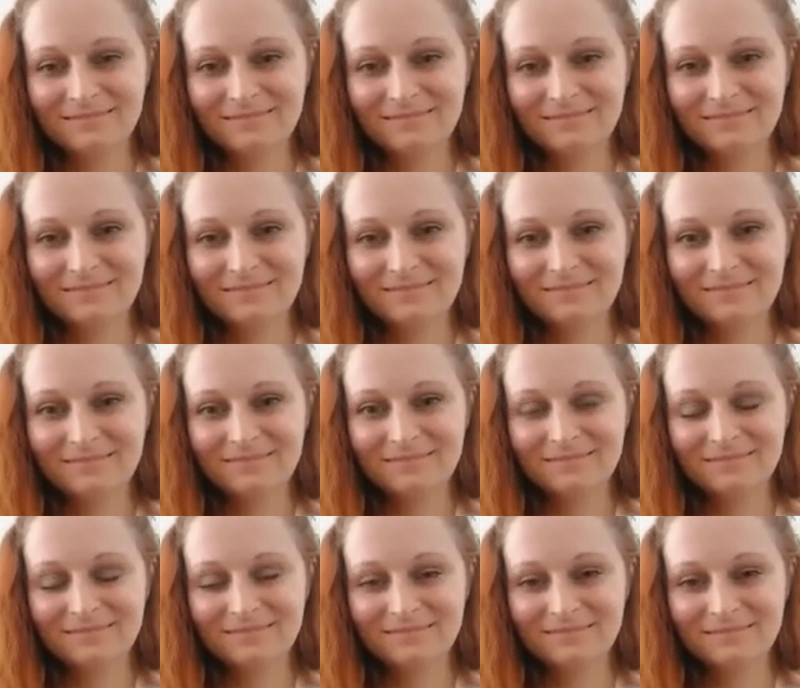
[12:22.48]

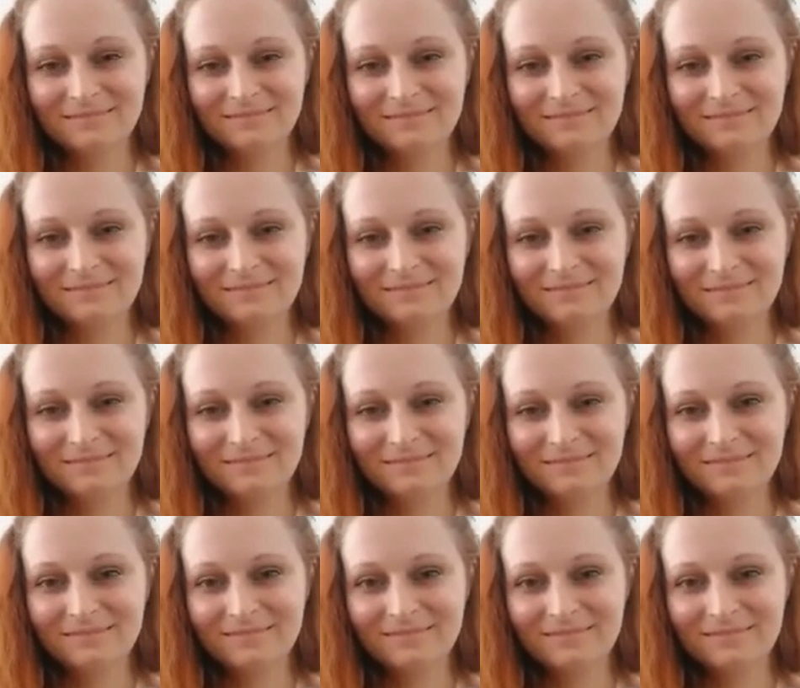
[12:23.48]

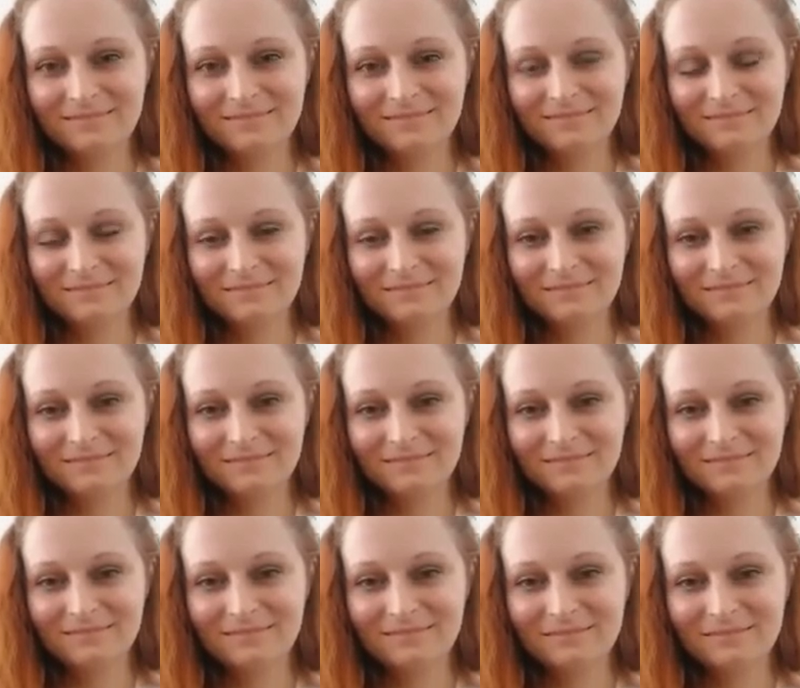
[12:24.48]

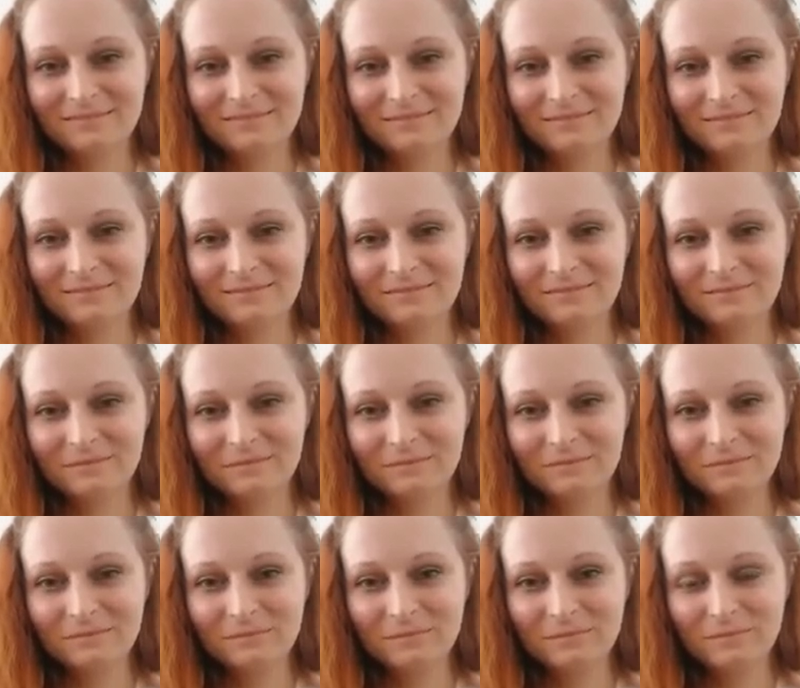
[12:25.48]

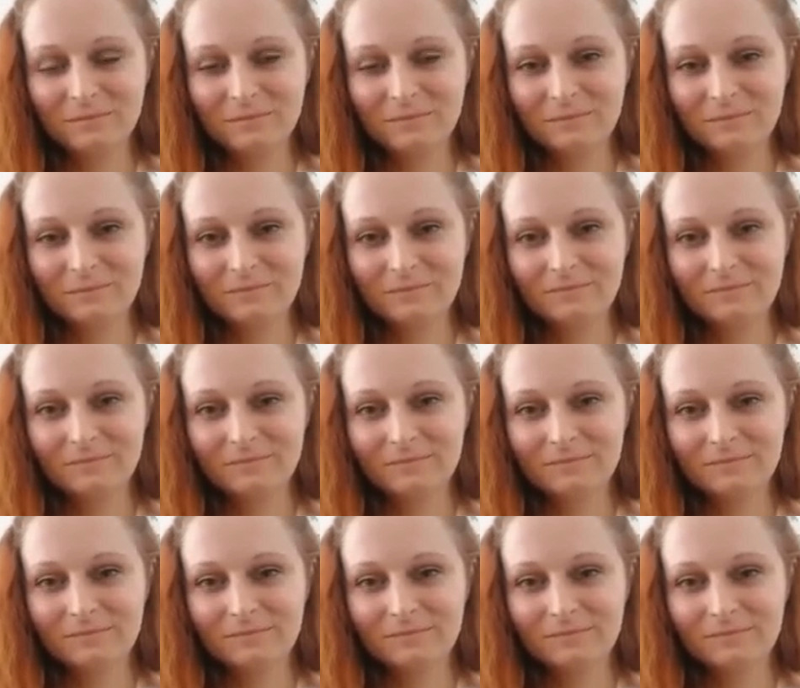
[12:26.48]

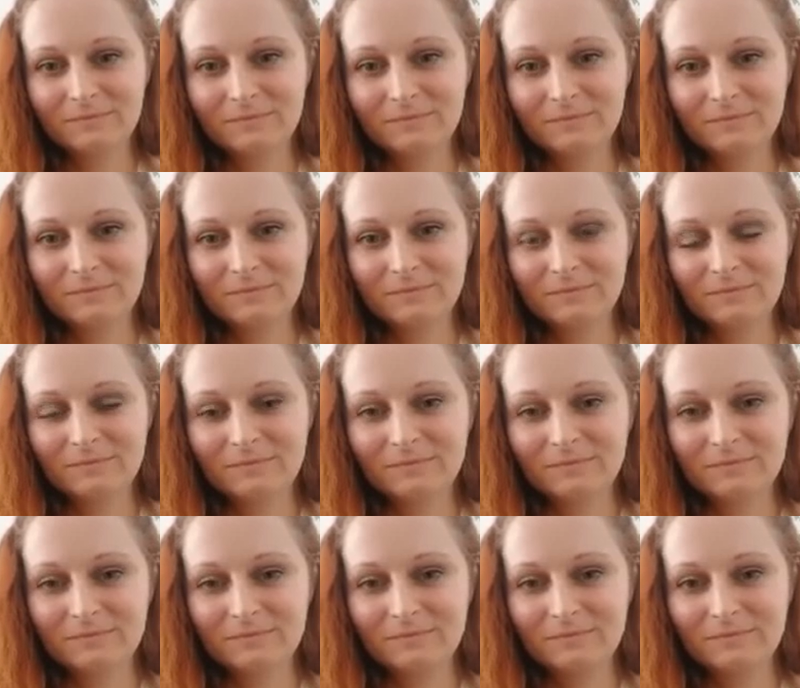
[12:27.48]

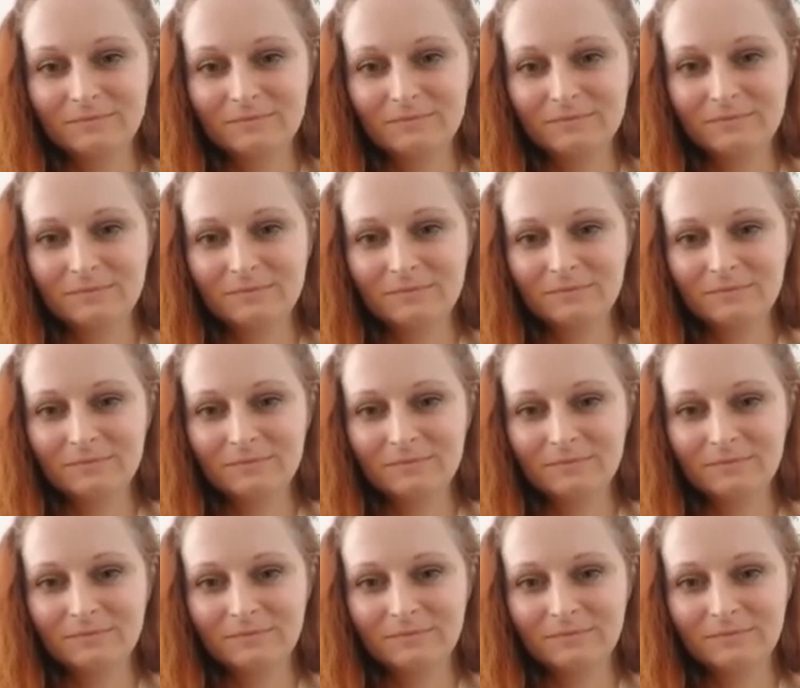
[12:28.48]

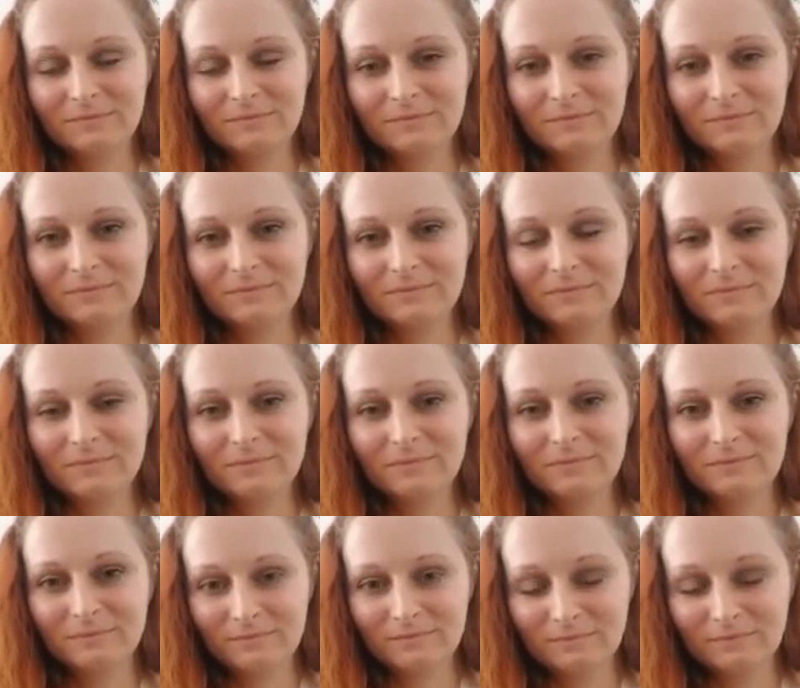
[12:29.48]
(not speaking)